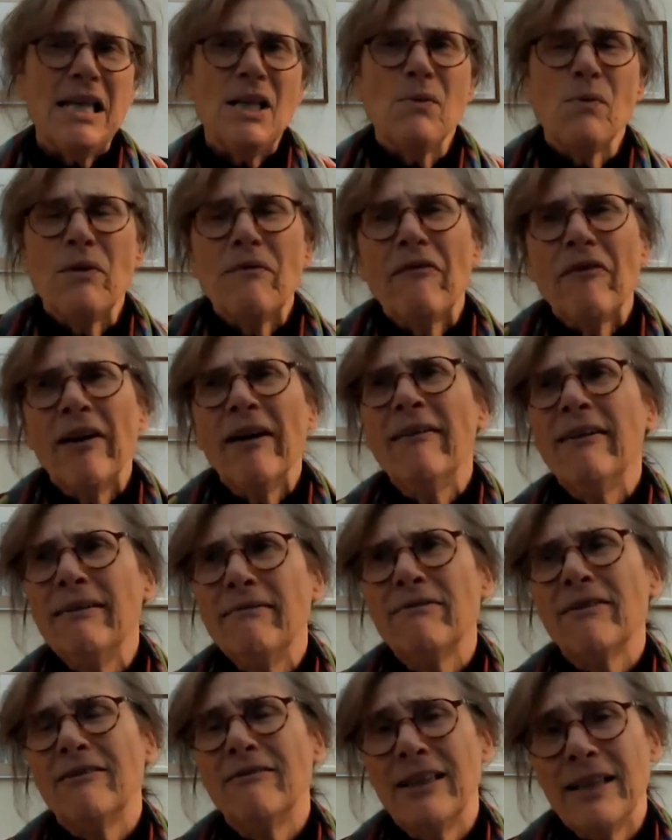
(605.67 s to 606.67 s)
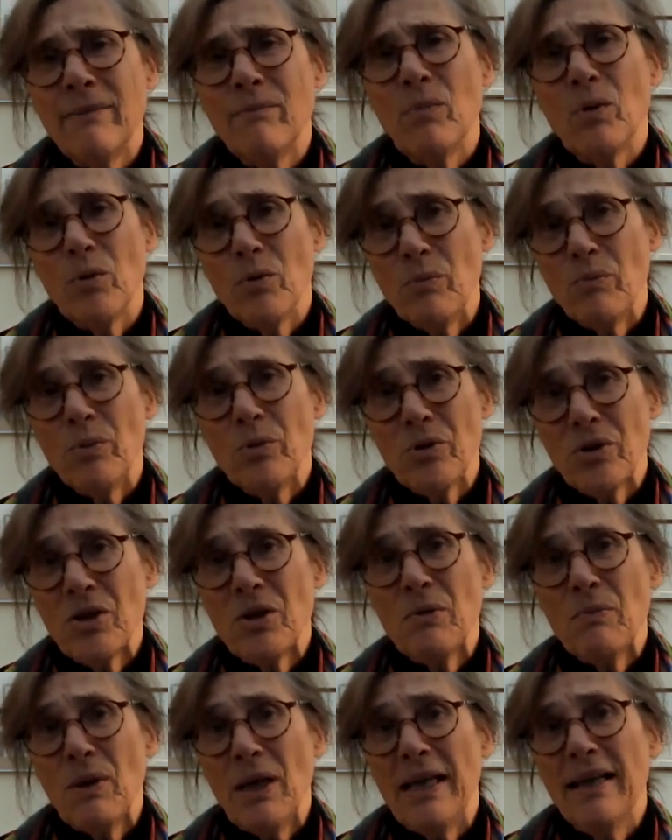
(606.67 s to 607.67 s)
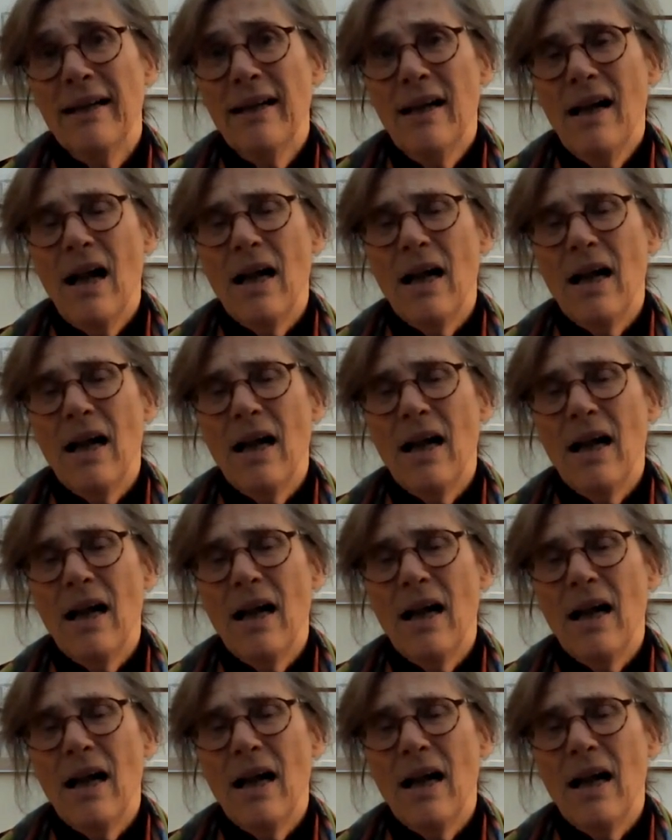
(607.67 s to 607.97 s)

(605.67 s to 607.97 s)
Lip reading: These were very, very important books to me,